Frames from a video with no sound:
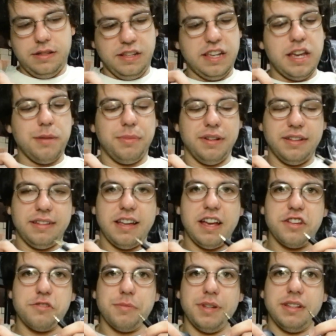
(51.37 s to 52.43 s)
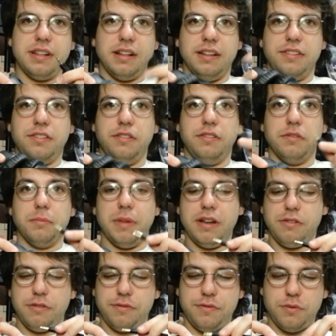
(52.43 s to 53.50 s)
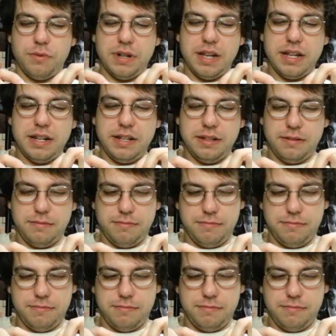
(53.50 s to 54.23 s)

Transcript: cable attachment that lets you use a microphone on it.